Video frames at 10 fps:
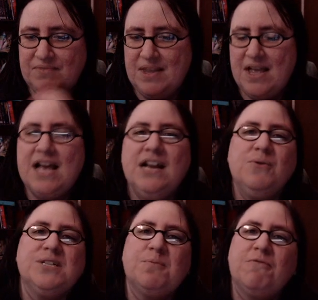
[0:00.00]

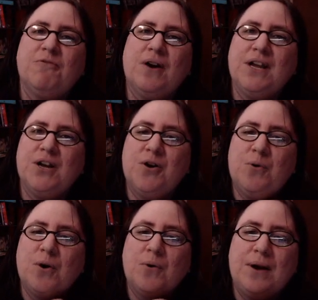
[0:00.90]
anyways, before I
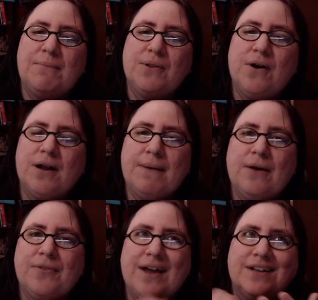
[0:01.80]
go ramble on
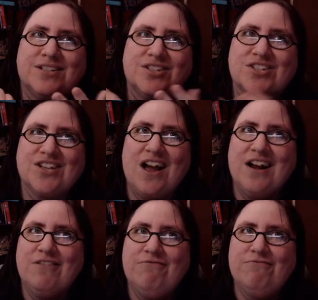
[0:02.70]
about that, that's just
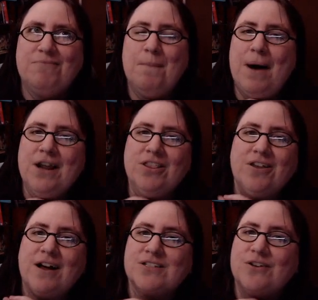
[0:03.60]
kind of my
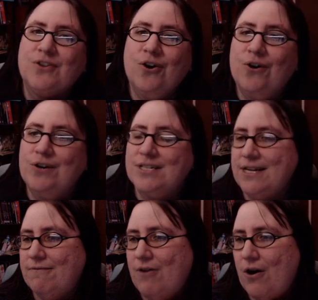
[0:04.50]
thoughts on the current
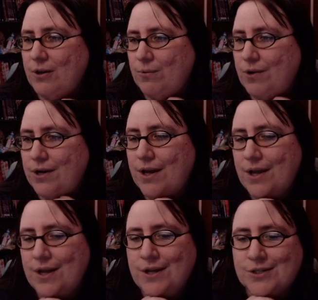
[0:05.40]
state of Hollywood.
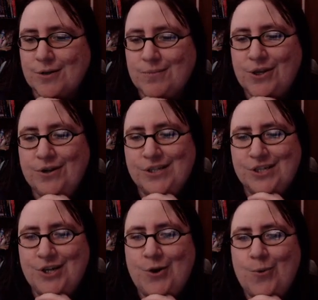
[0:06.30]
So I'm curious
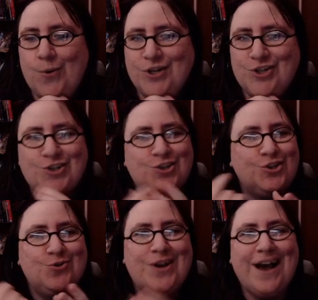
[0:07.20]
to know what
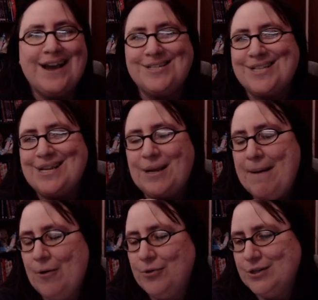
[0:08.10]
you guys think
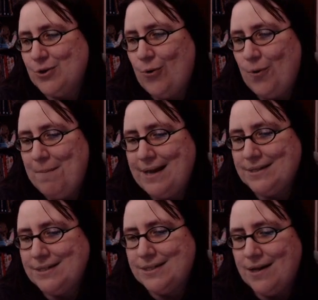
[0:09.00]
about this whole mess.